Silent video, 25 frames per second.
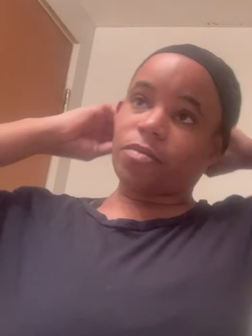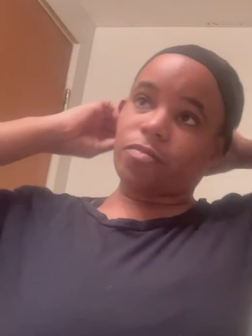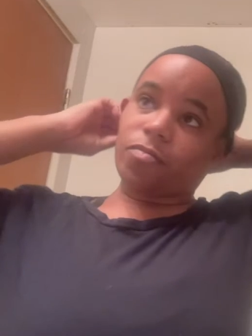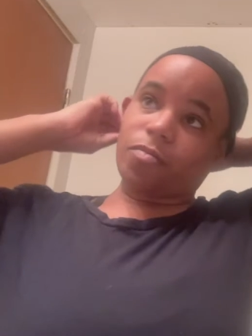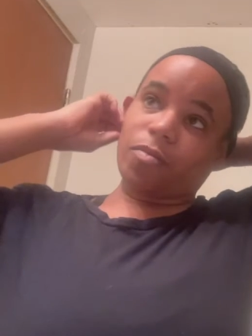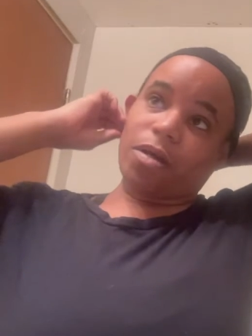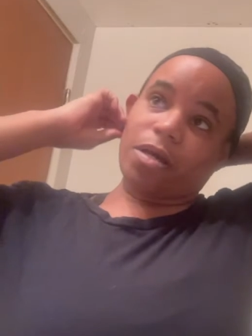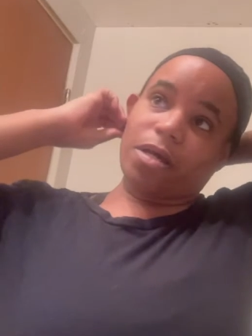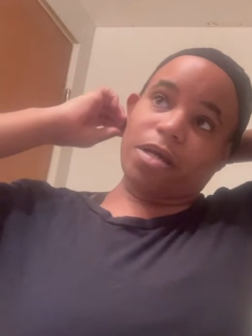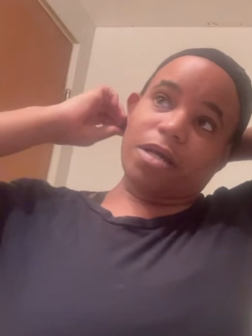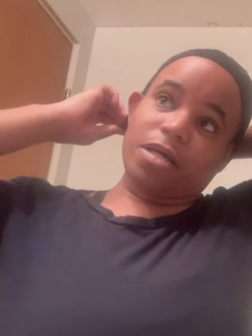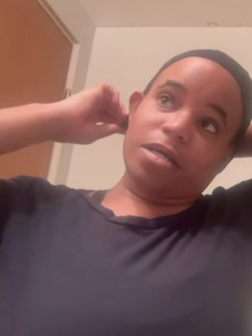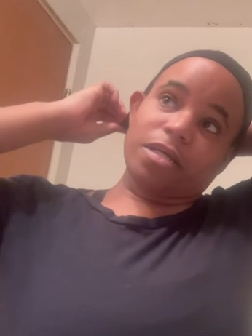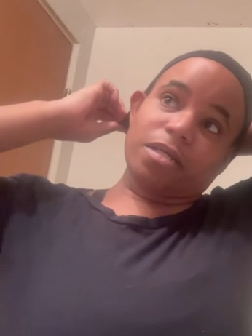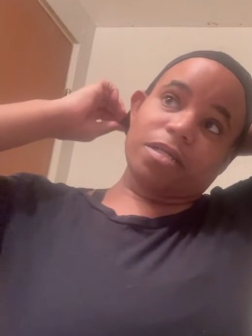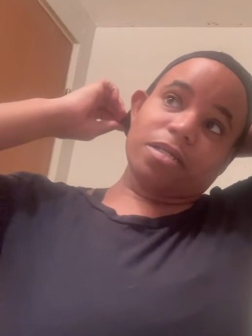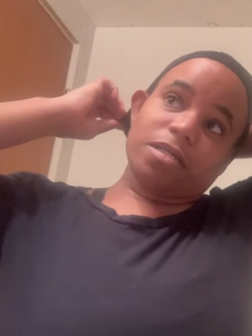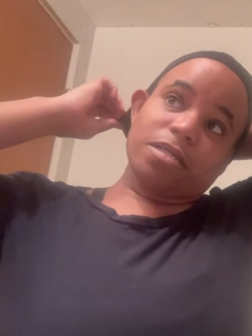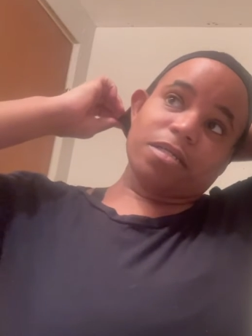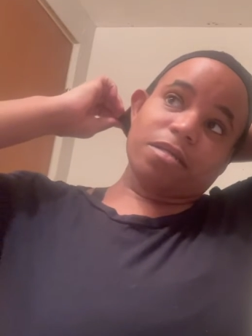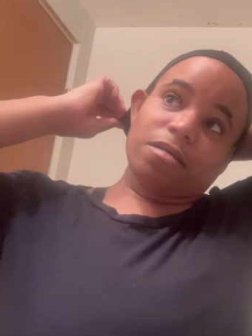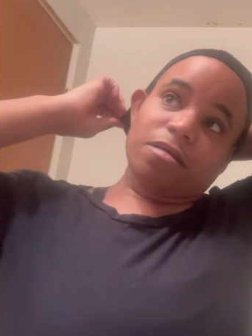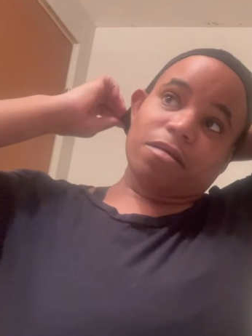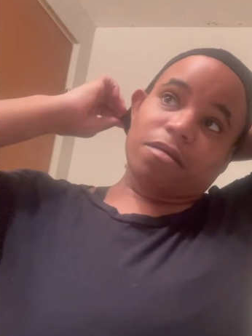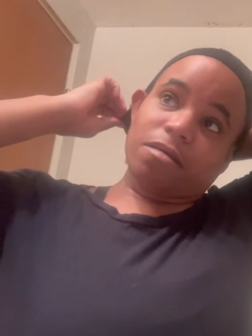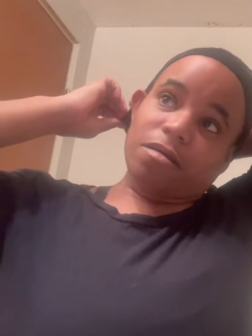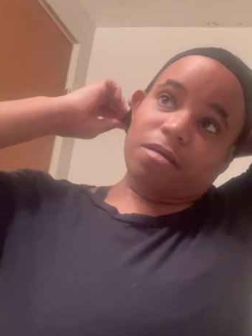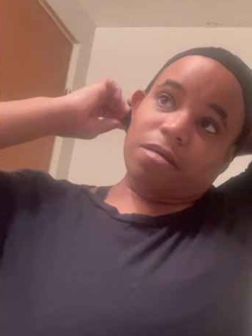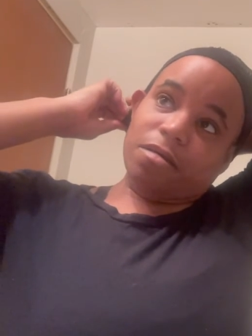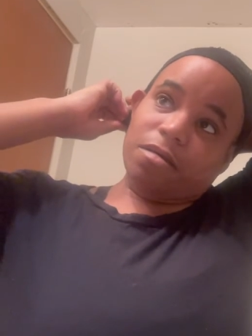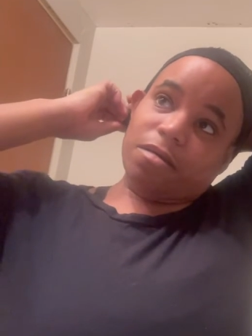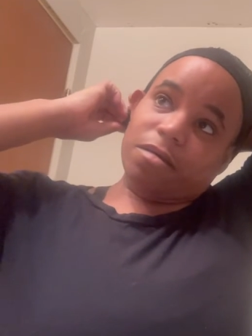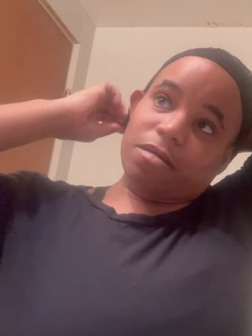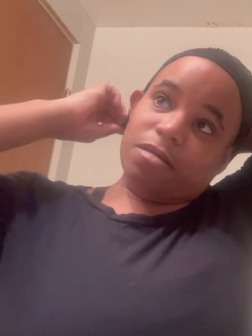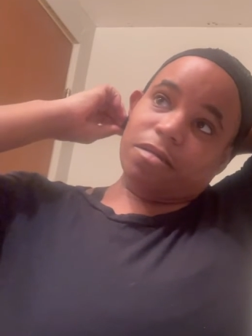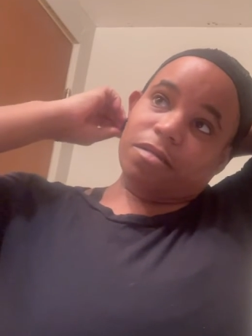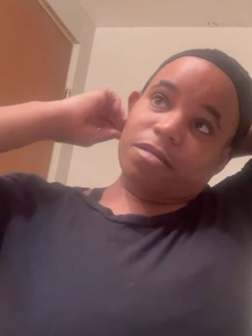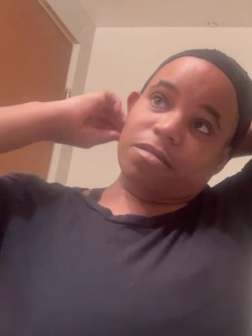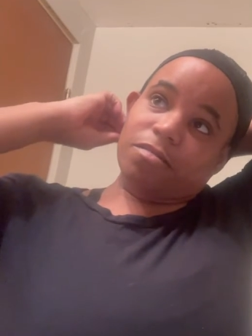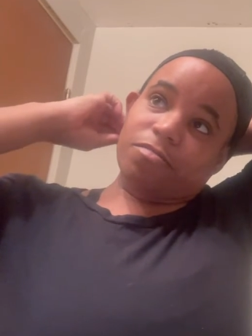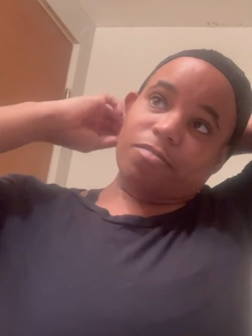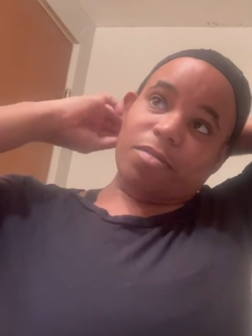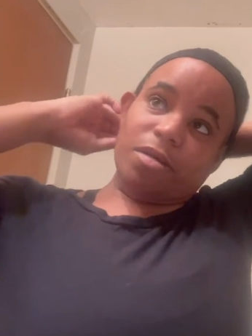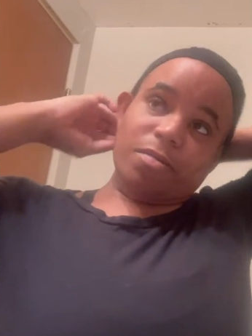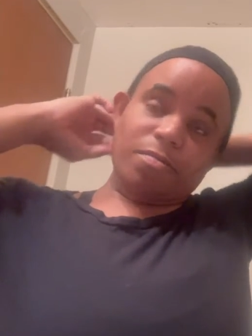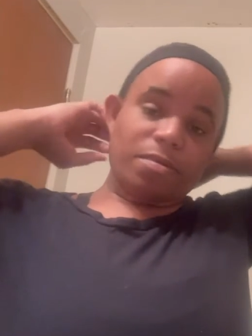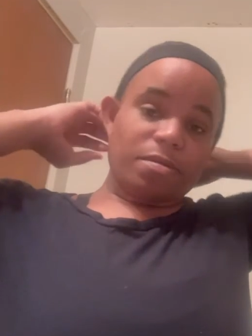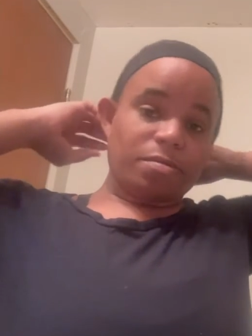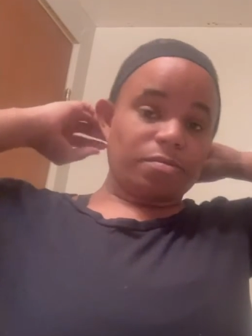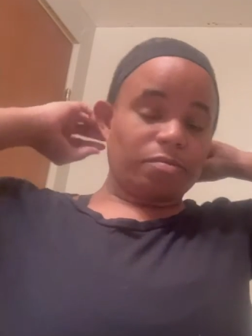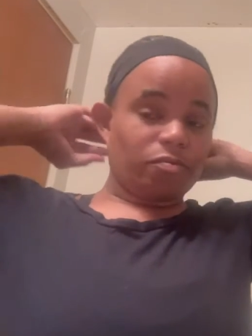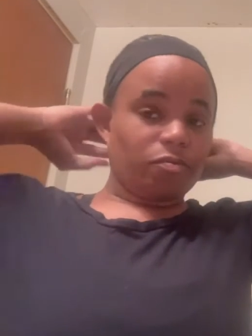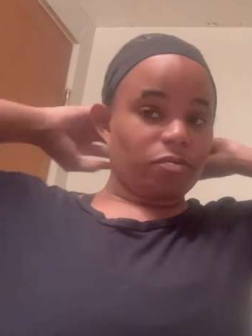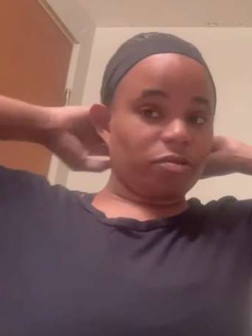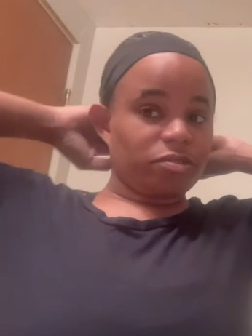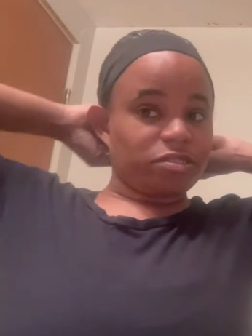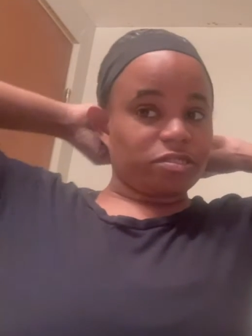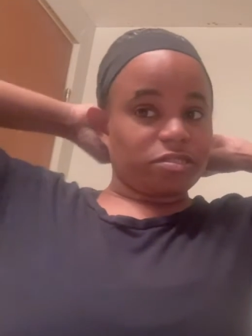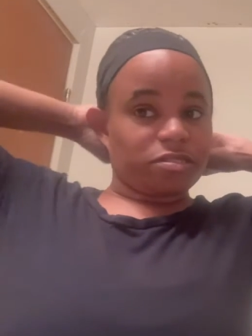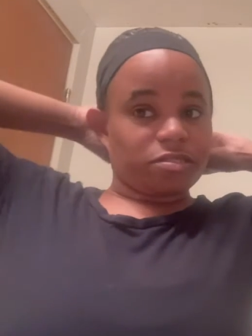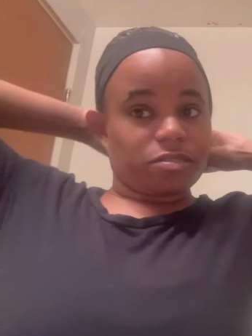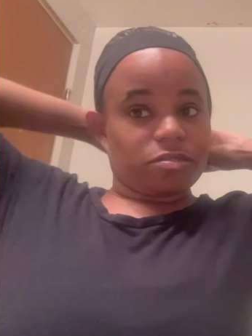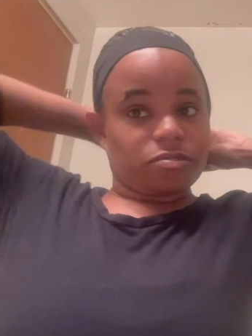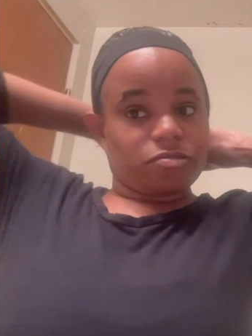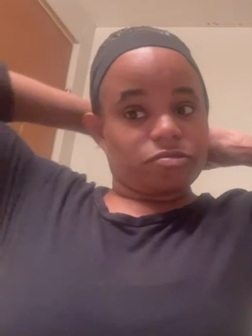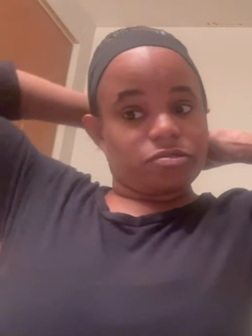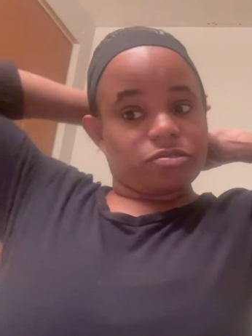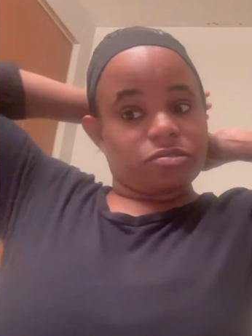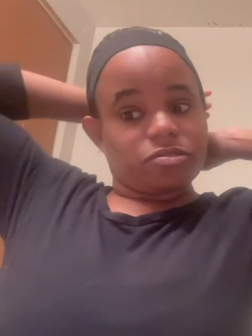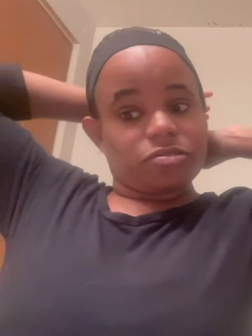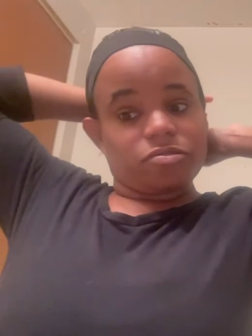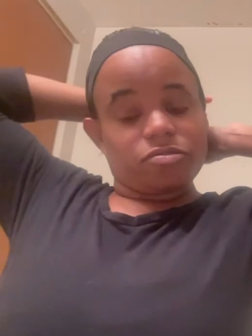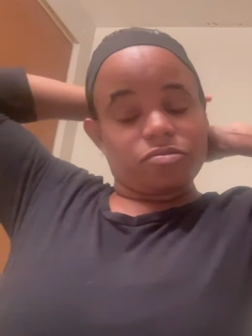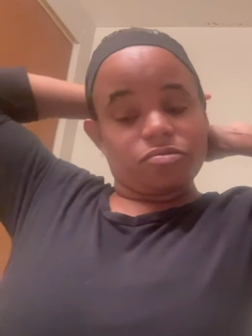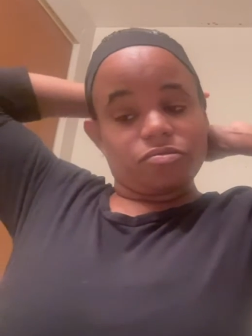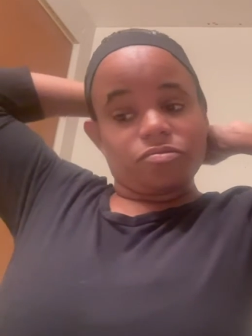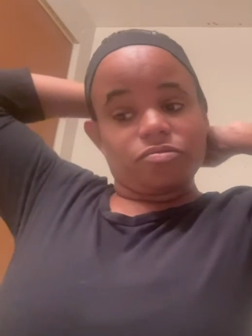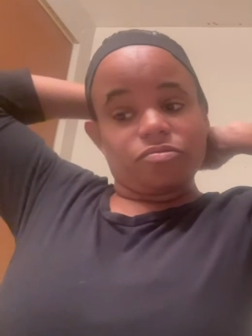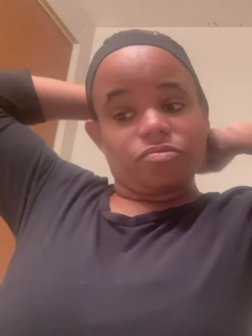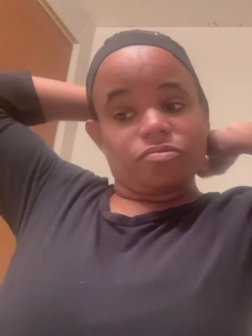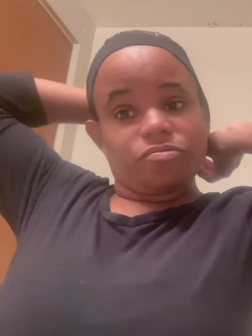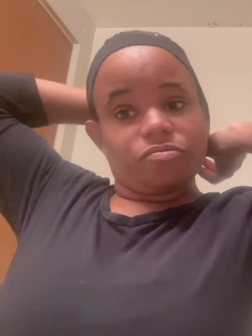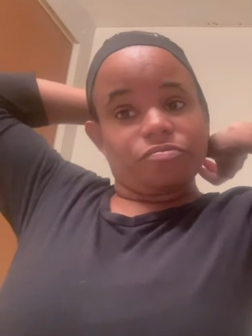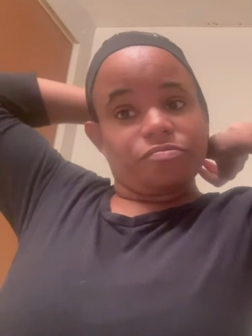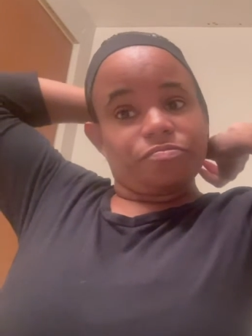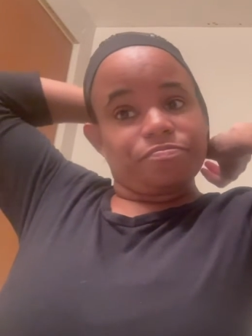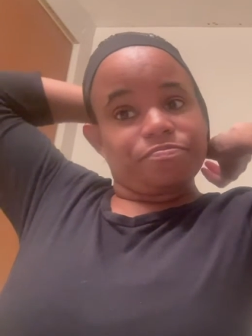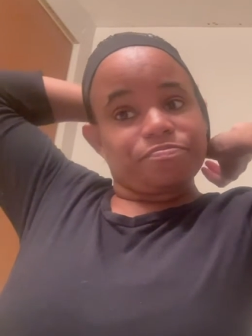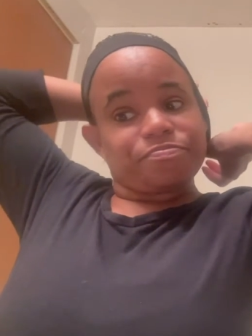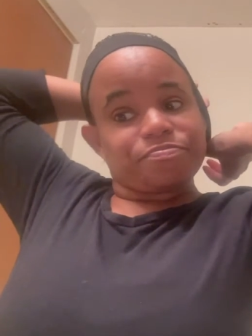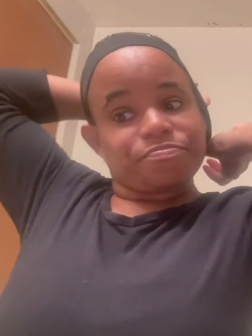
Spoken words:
My baby brushing to go to school.